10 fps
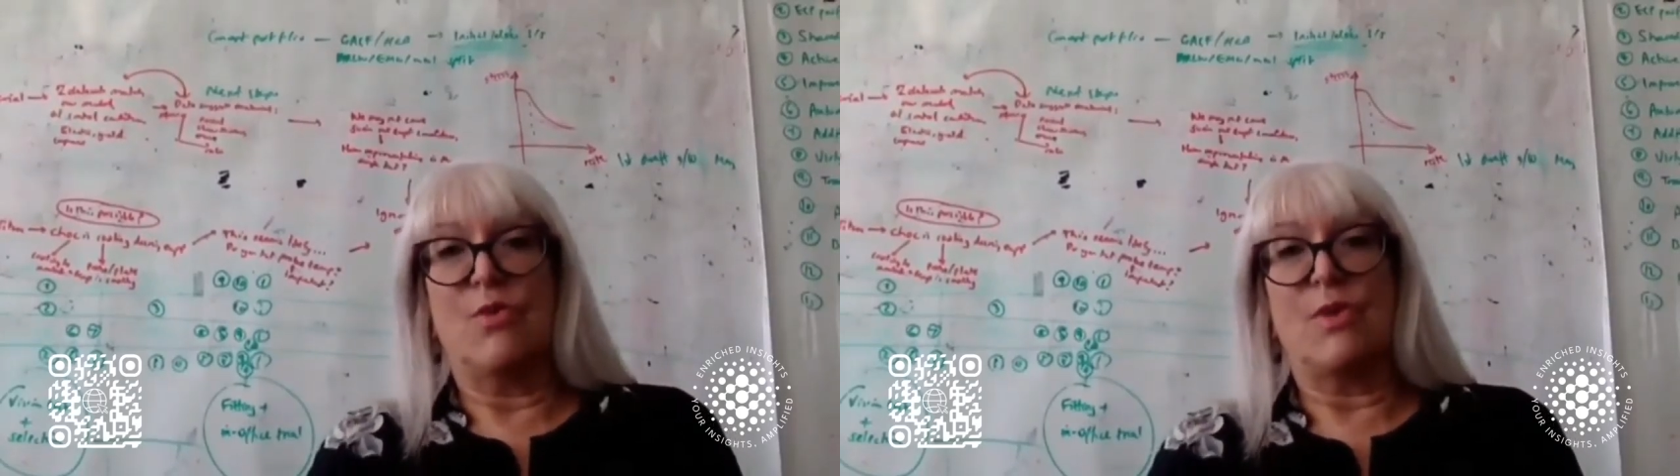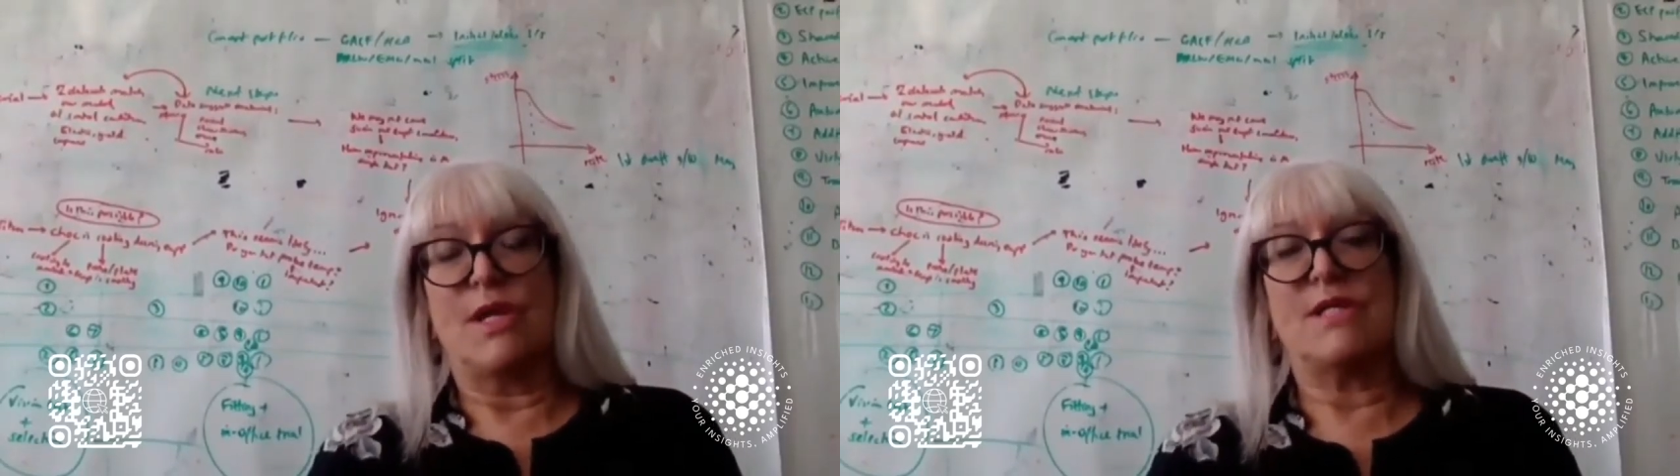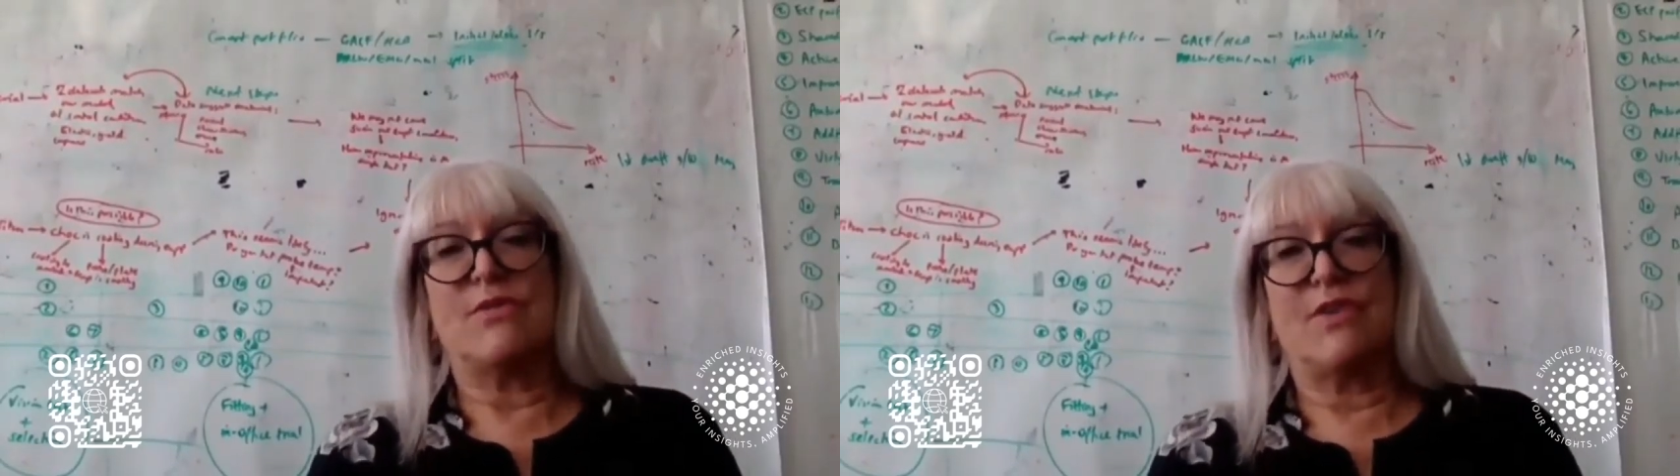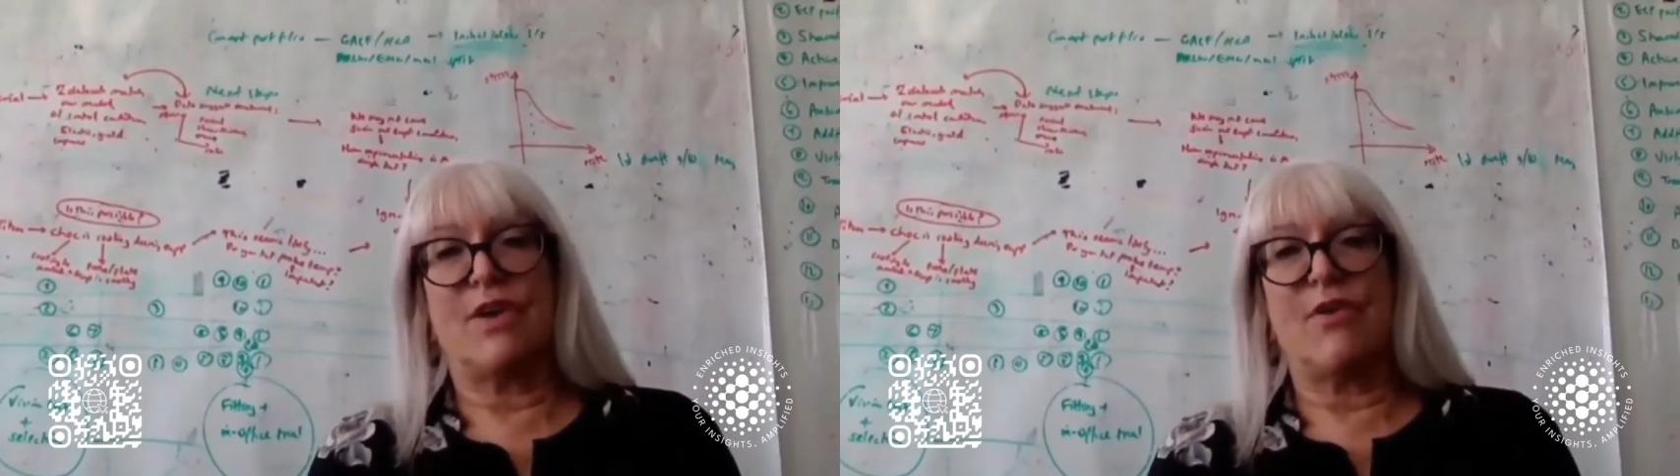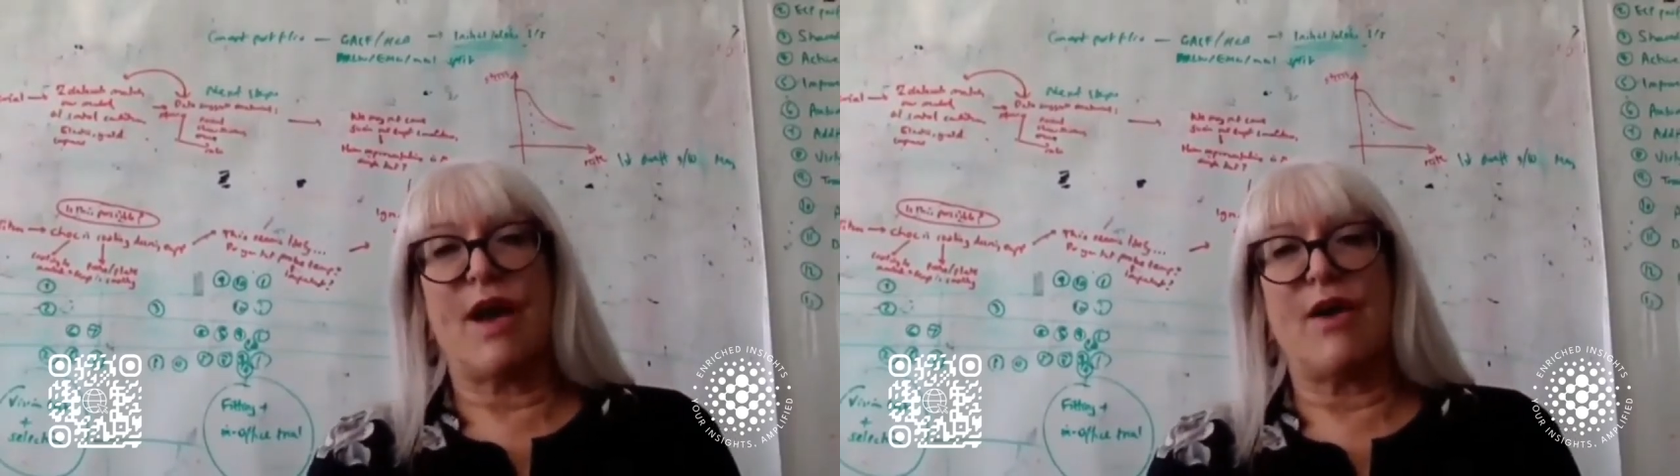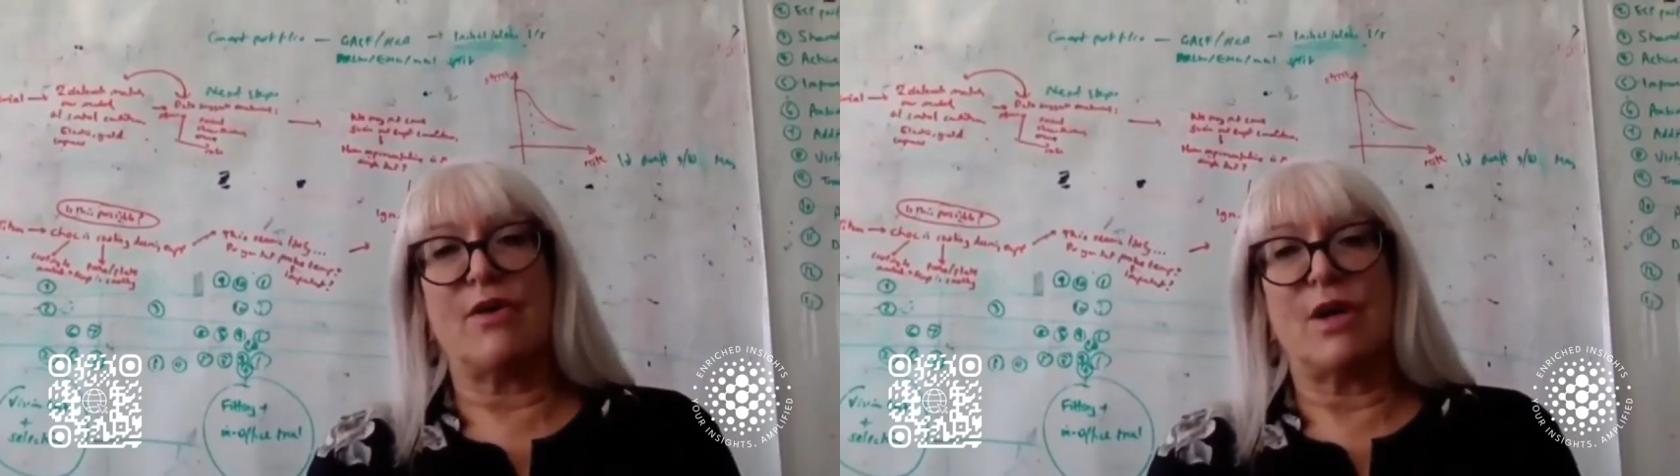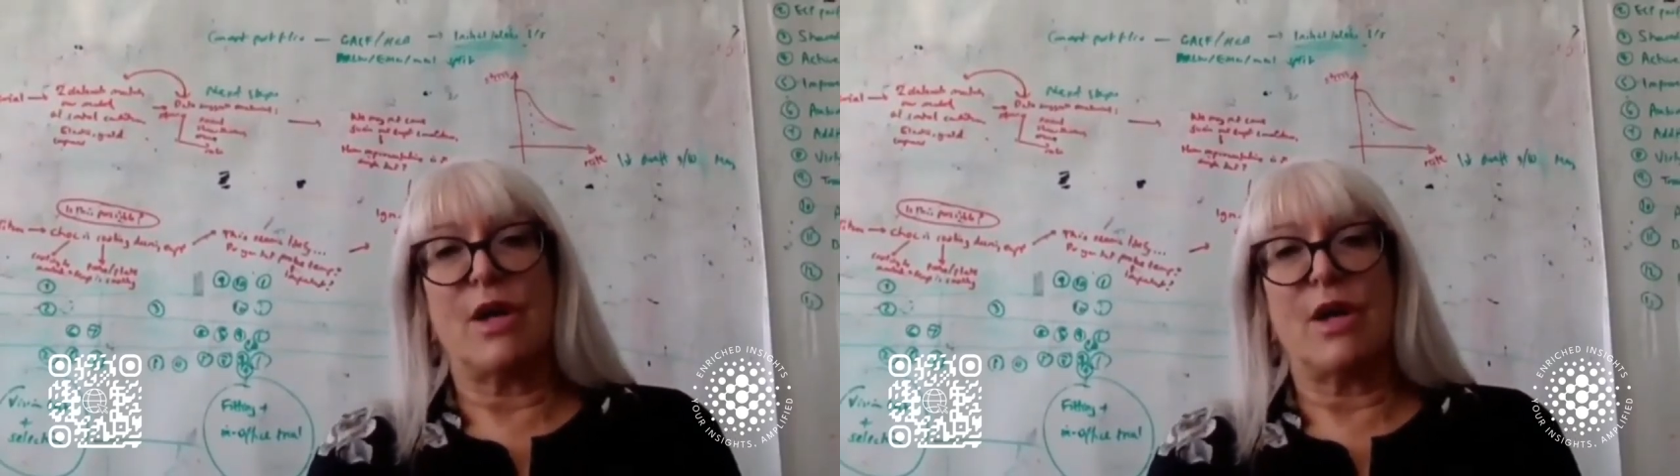we need to figure out